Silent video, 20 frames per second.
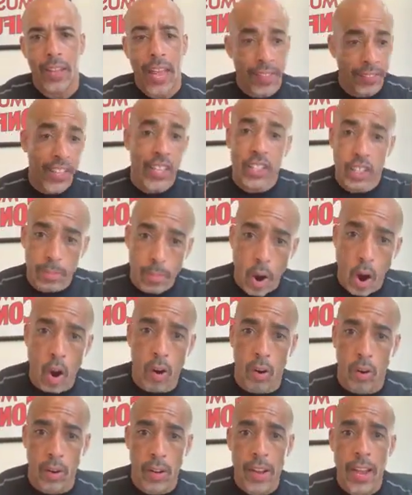And then
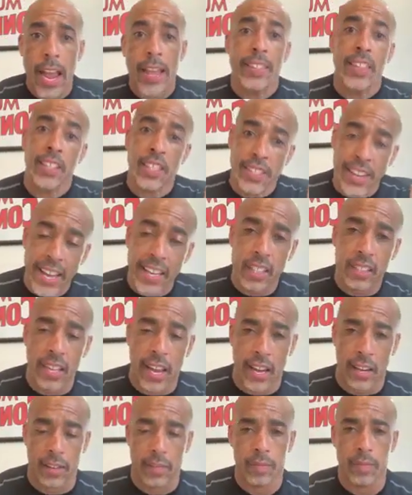tomorrow. And then the next
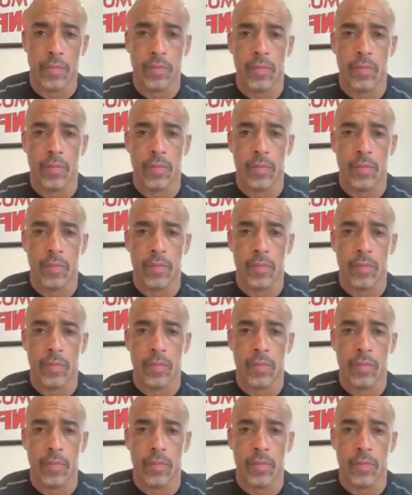day.